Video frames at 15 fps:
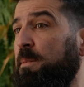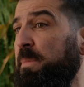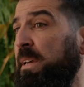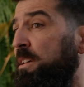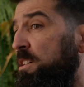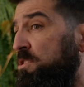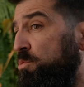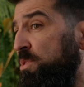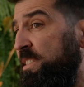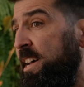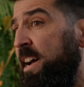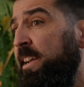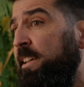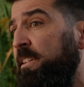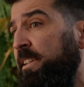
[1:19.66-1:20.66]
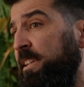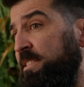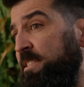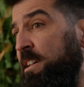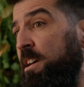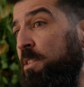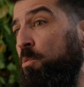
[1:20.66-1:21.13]
Because recycling
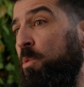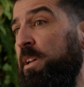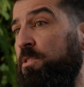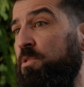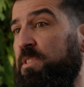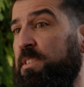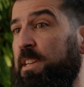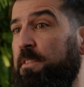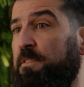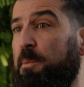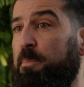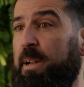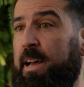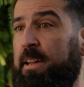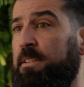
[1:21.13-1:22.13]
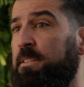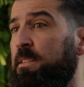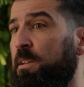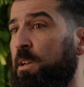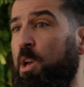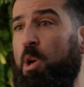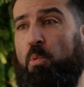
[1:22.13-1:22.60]
is our way to save the planet,
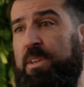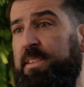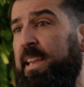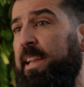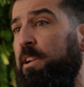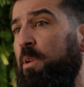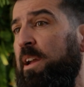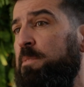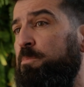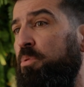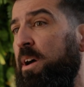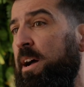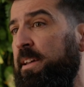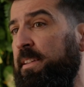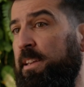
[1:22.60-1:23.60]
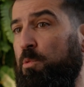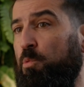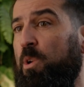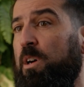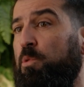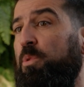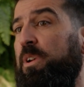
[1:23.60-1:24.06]
we take great pride
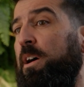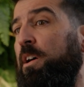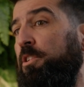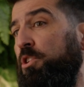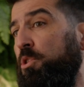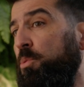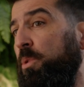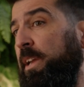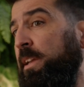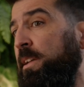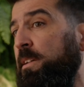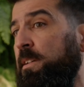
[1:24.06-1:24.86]
in what we are doing.